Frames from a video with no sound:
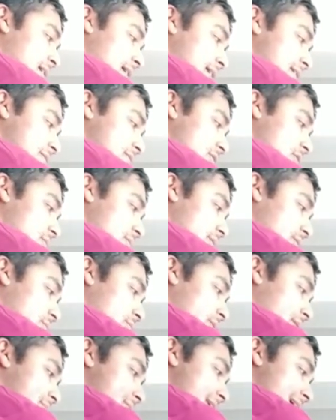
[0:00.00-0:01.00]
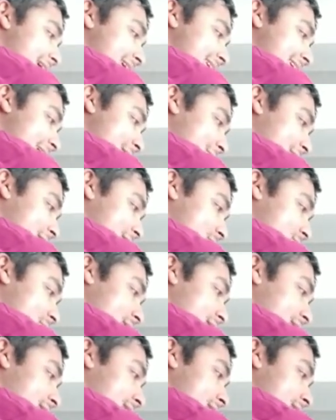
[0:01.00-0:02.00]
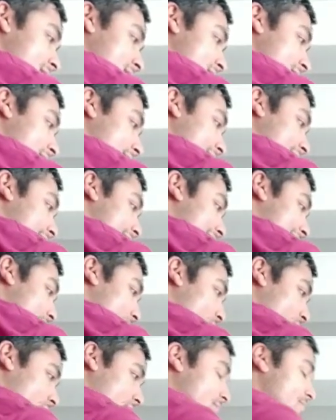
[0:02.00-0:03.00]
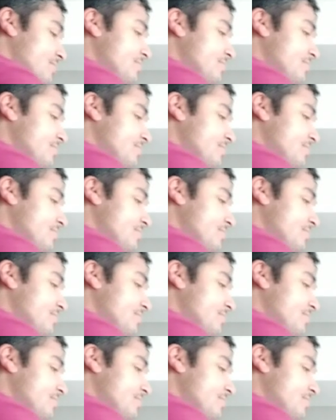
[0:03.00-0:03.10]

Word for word: so on, all the way up to ak minus 1, and then add 1.